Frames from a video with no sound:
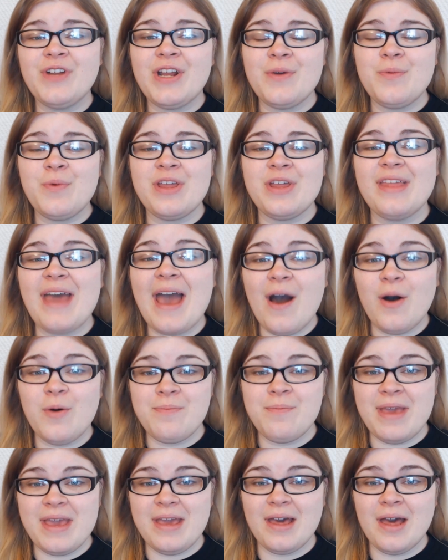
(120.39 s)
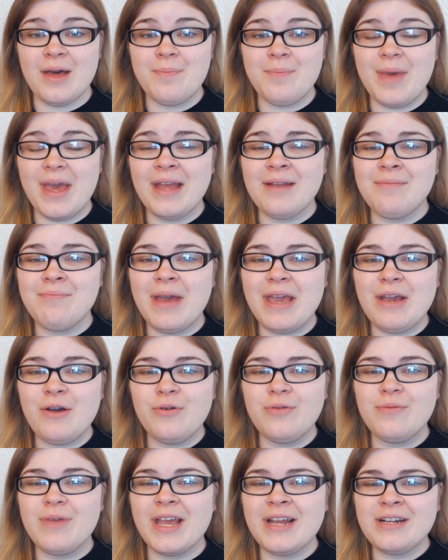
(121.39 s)
confident without makeup? And my
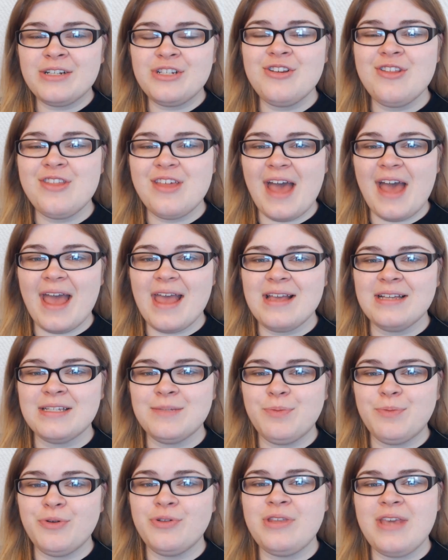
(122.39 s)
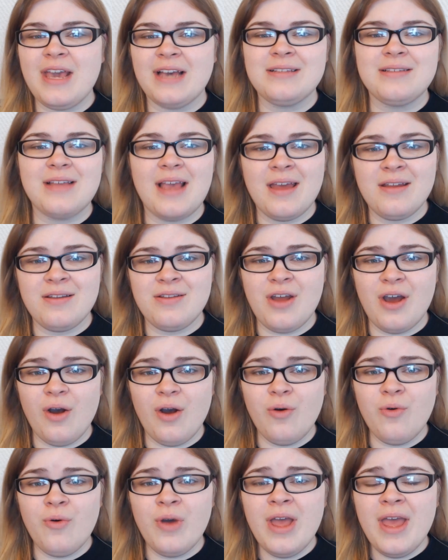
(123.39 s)
answer to that is both yes and
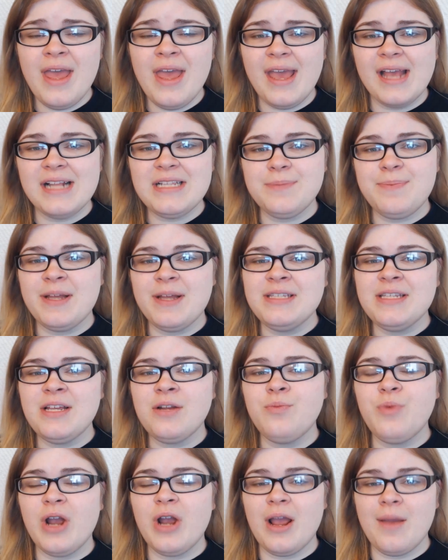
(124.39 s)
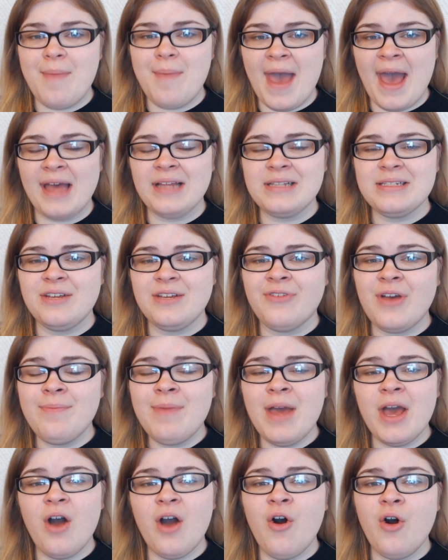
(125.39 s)
no. It depends on where I'm at. If
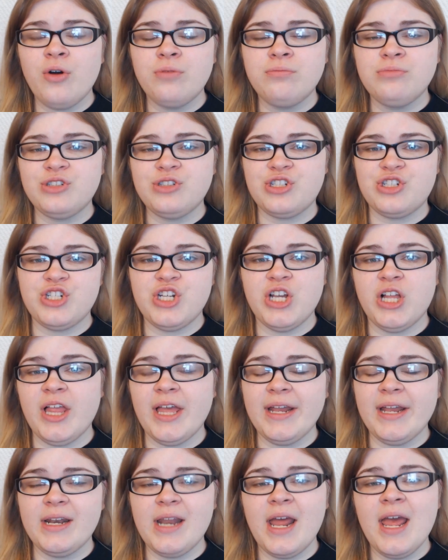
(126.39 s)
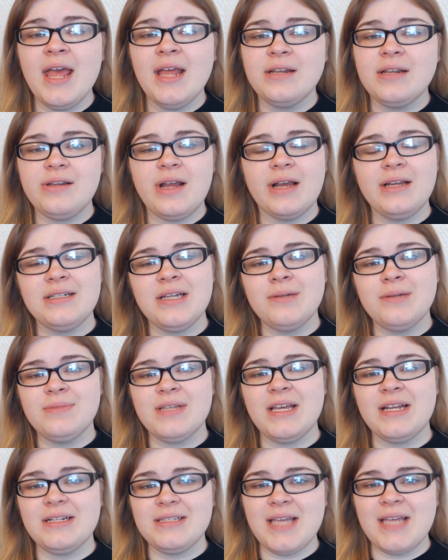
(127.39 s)
I'm at home just chilling, nine
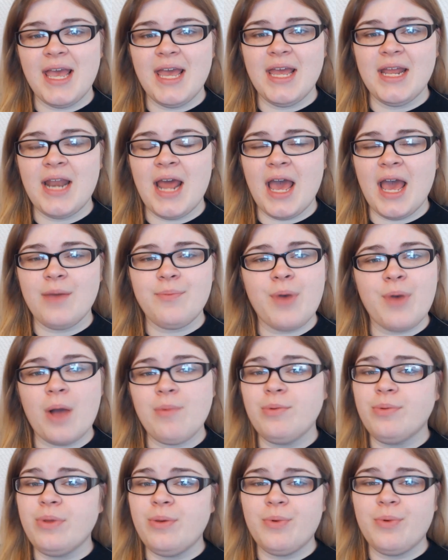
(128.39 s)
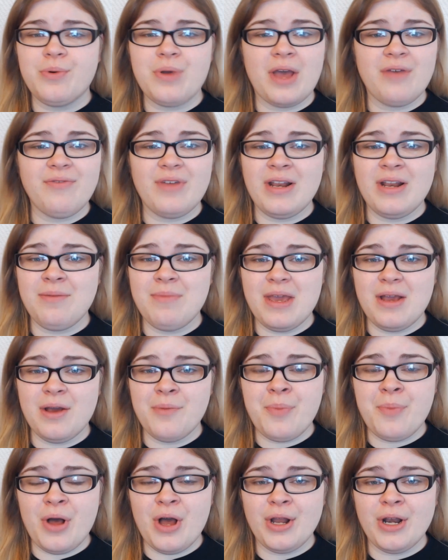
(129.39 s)
times out of ten, I probably won't have any
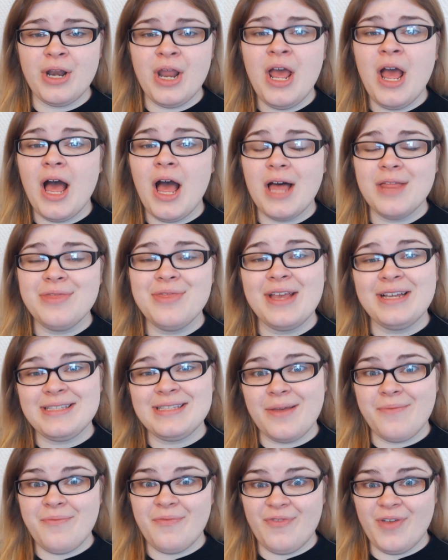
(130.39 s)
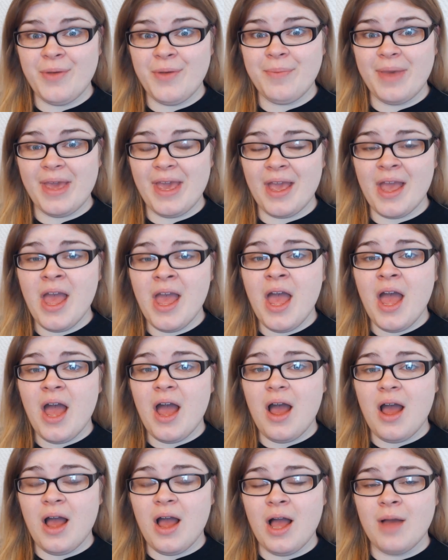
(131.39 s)
makeup on unless I'm filming.
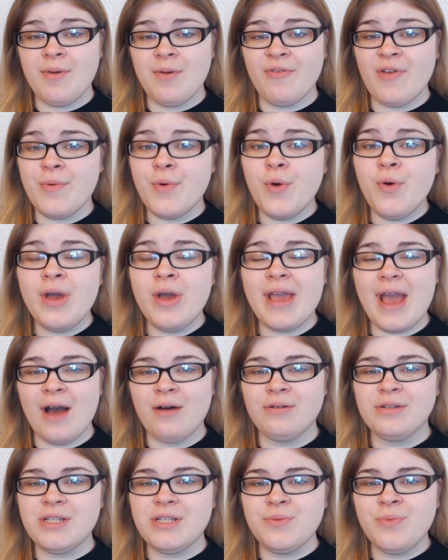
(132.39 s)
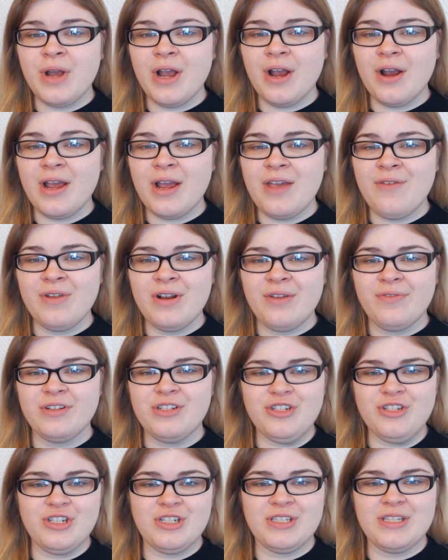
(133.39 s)
Um, if I'm going out somewhere, even if
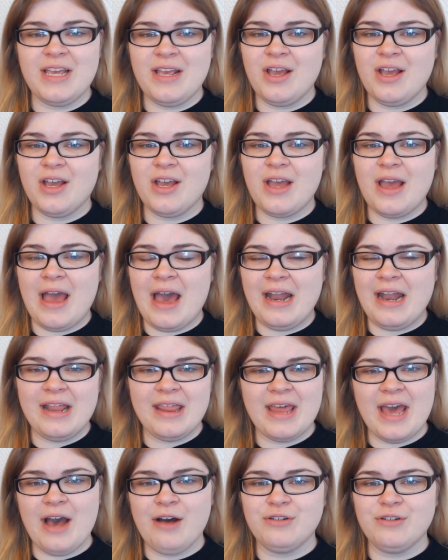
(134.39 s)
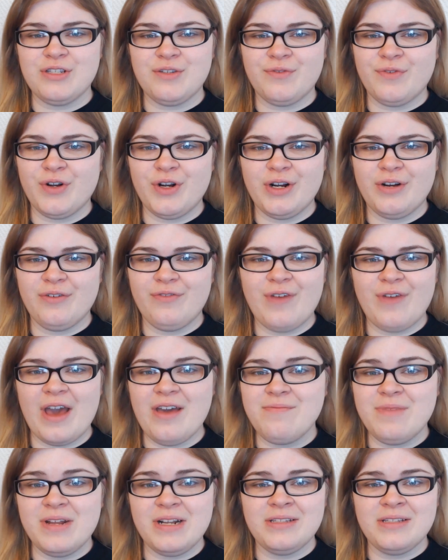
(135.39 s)
it's just like out of the house for
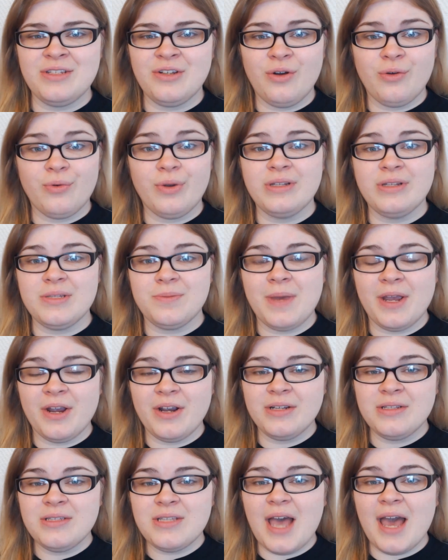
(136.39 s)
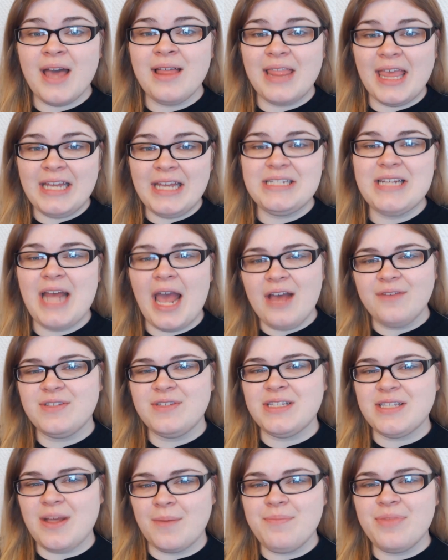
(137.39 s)
five minutes to go run some errands. I like to
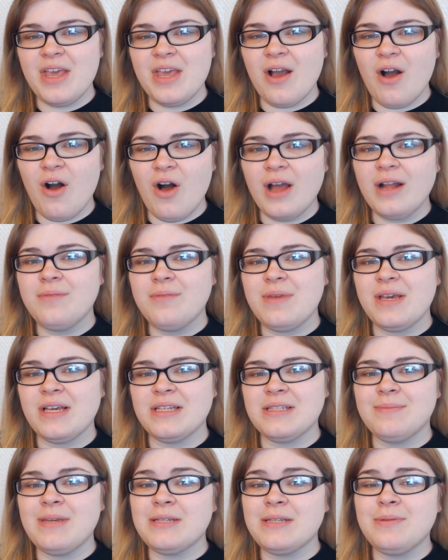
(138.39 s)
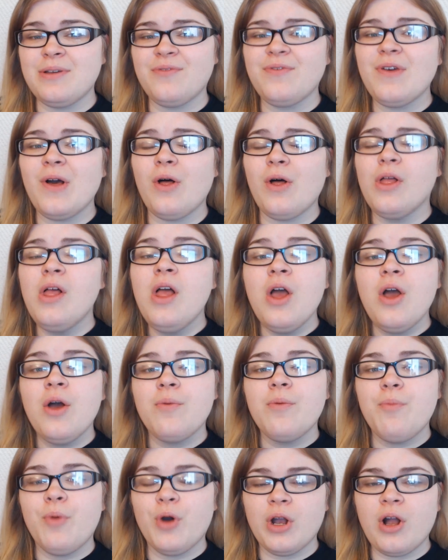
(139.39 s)
have something on because it makes me feel
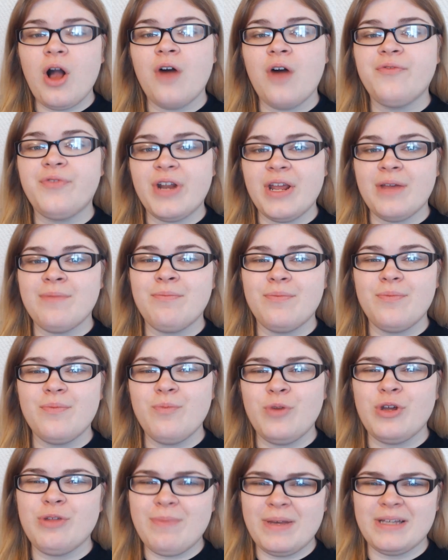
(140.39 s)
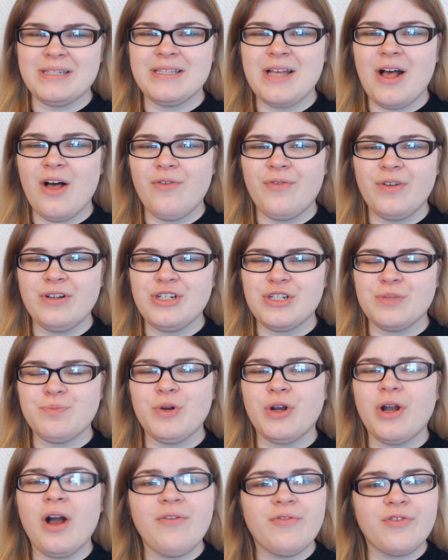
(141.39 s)
more confident with myself and
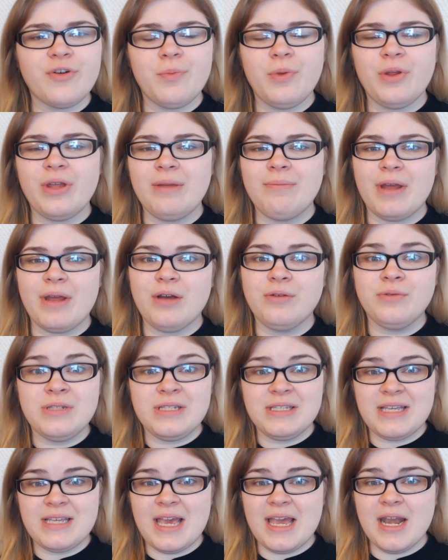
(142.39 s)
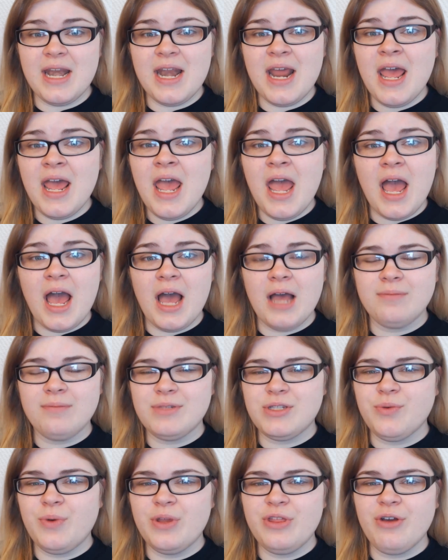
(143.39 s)
just more comfortable in my own skin.
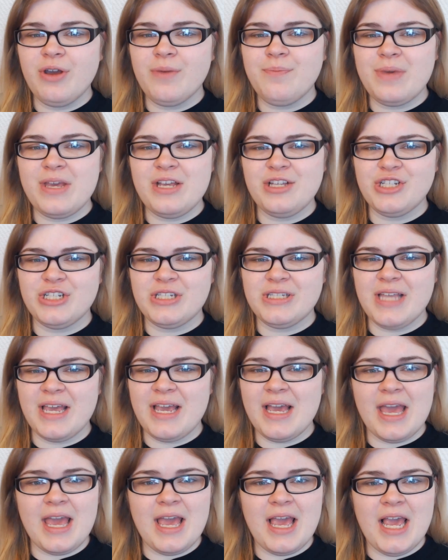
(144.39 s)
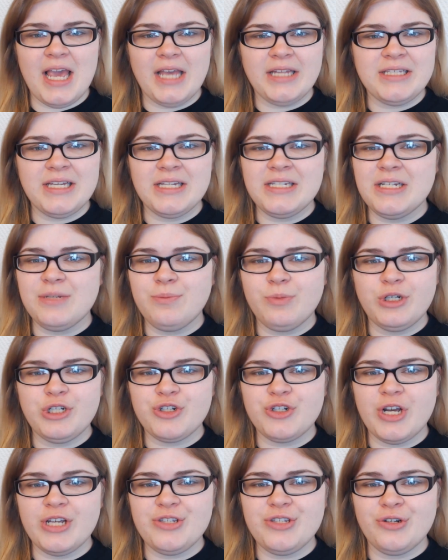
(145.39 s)
Um, so whether it be just like a tinted
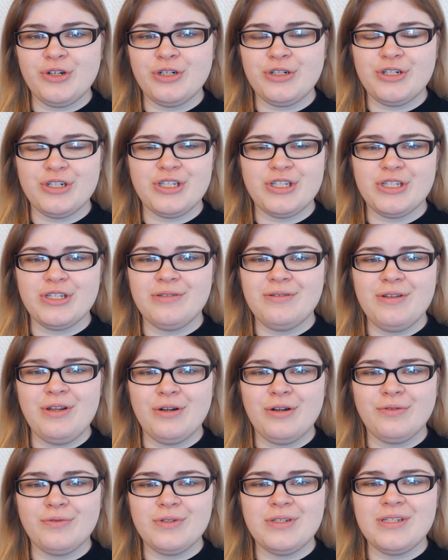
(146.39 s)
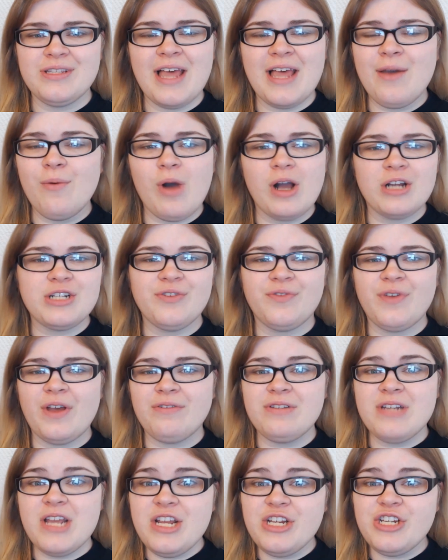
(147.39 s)
moisturizer or just, you know, slight wash of
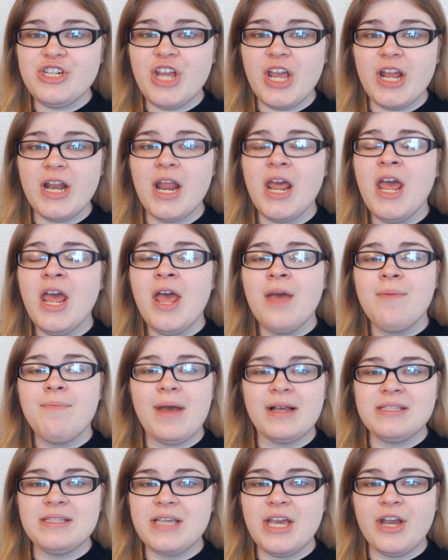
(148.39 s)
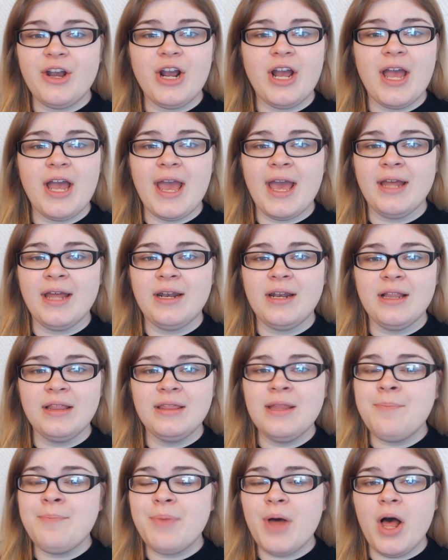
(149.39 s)
foundation, mascara and
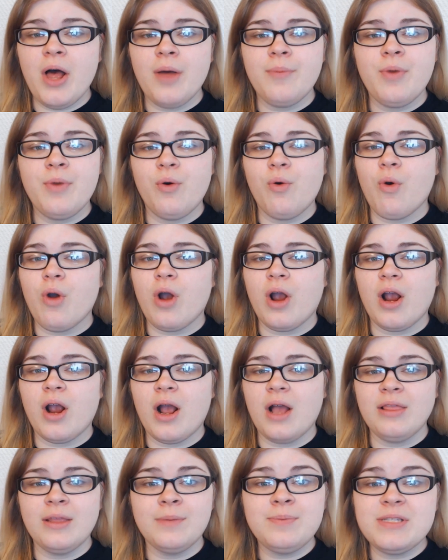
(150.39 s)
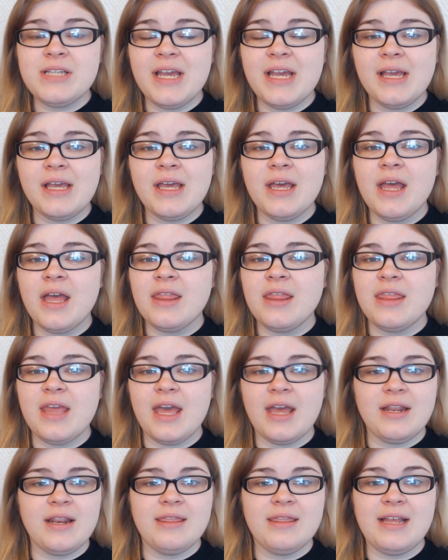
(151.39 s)
lip balm or lipstick,
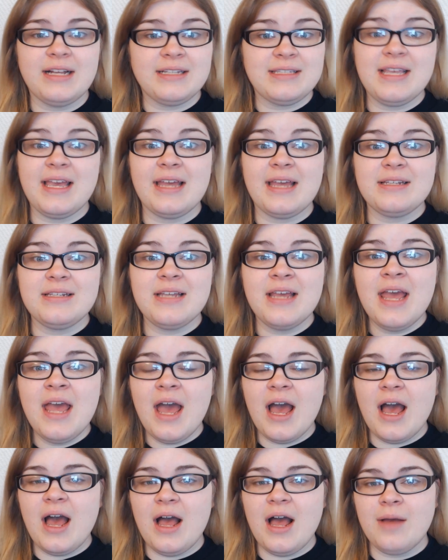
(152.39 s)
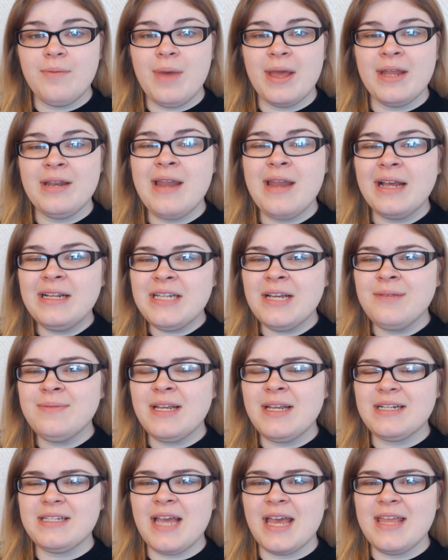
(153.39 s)
then that's it. Um, and nine times
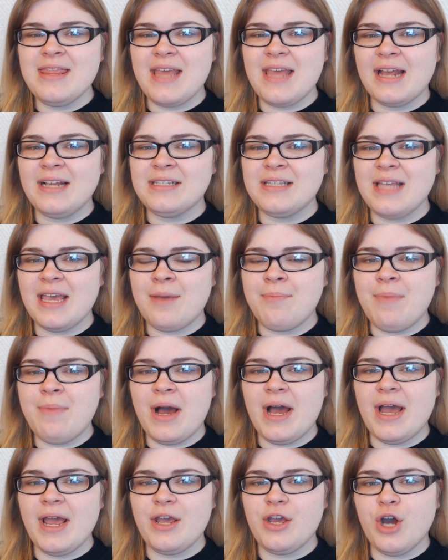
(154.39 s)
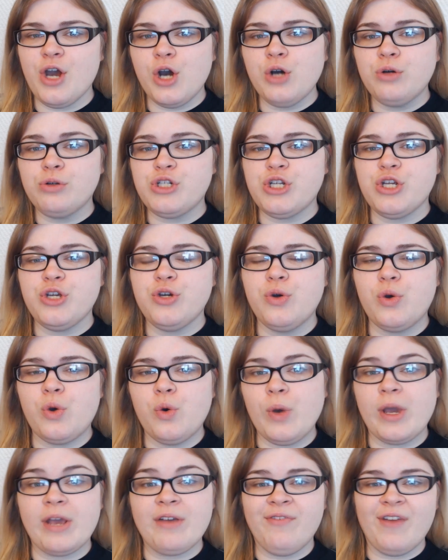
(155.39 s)
out of ten, that is like my go-to
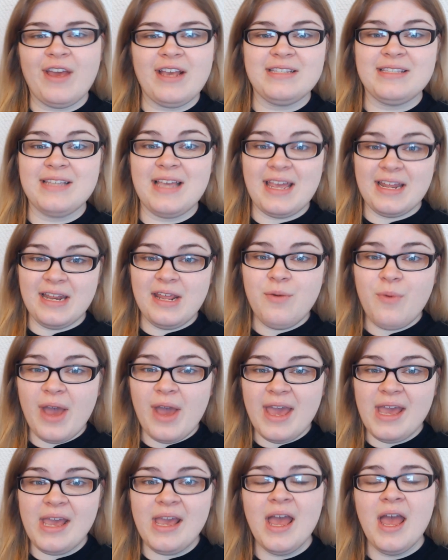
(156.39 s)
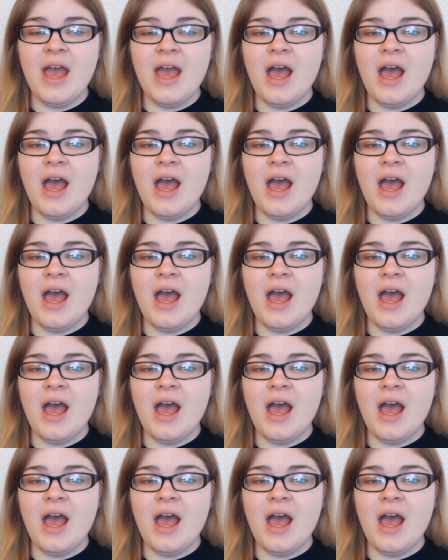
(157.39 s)
quick face anyway.